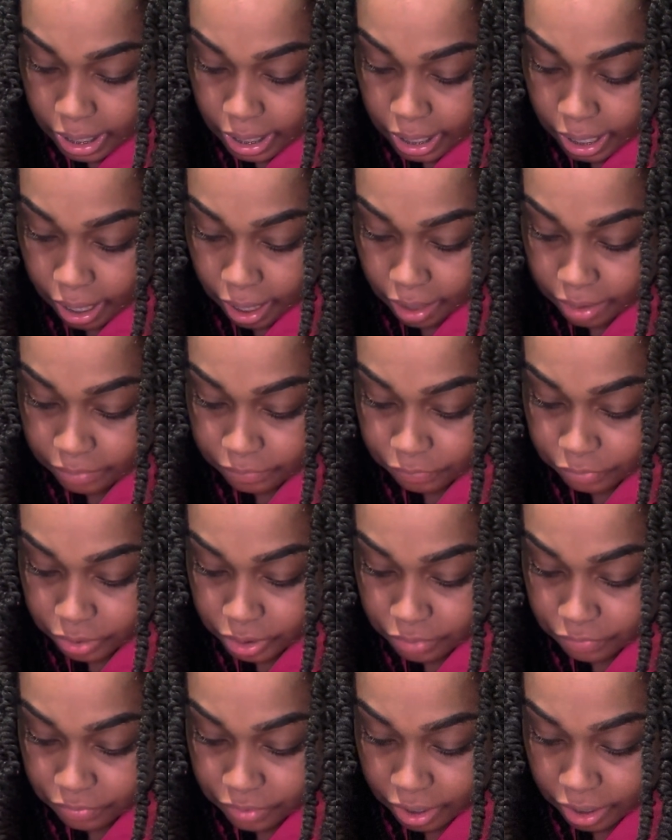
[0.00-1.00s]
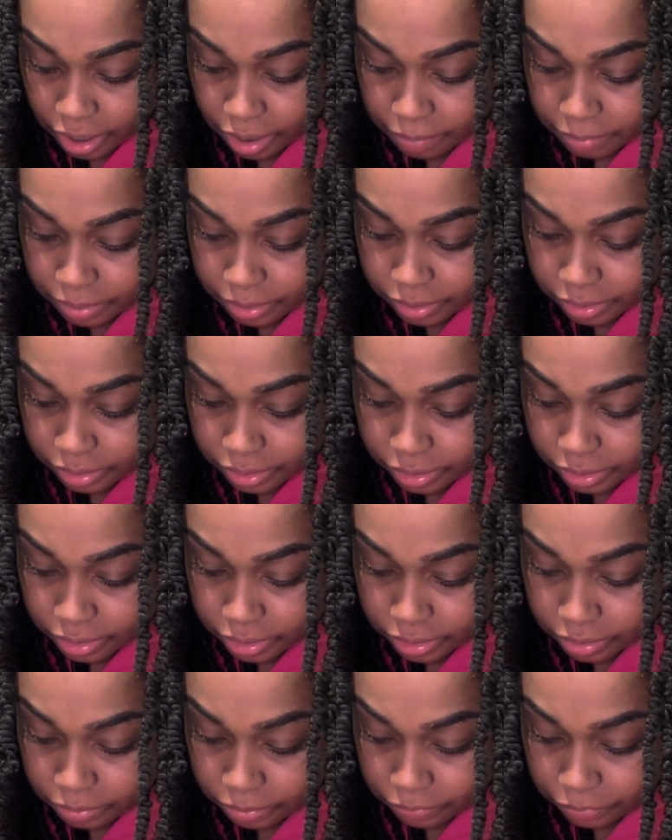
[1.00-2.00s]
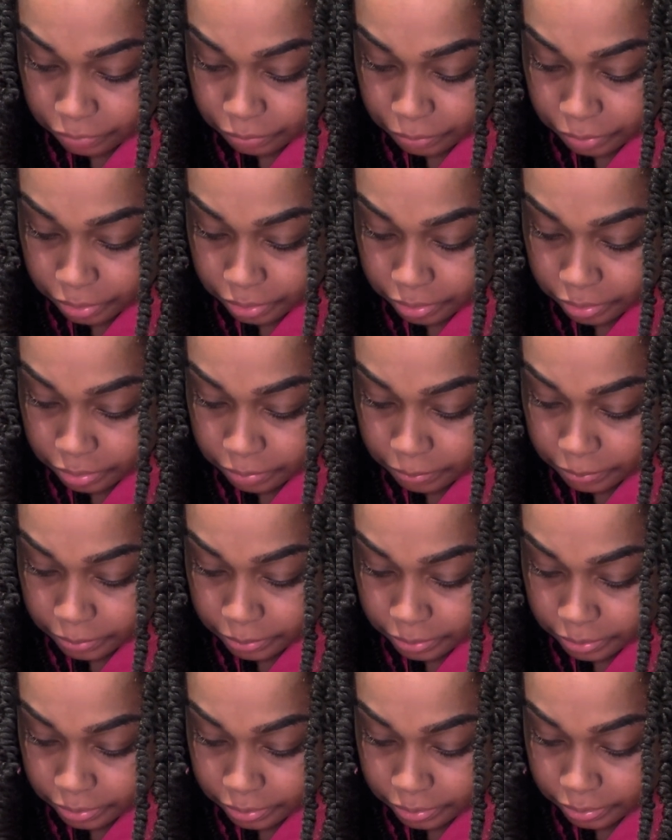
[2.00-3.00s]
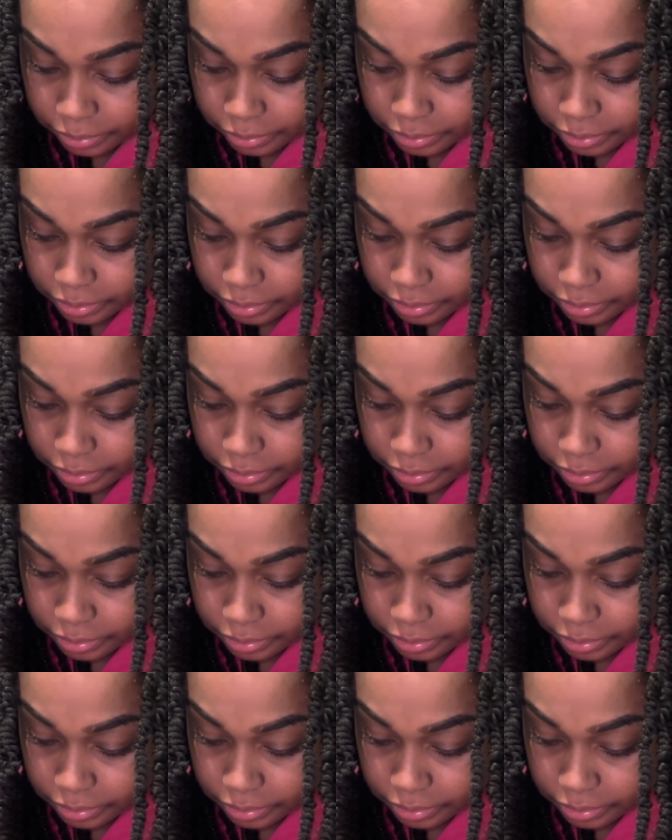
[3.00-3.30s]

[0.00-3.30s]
I really feel like I'm done coloring for real because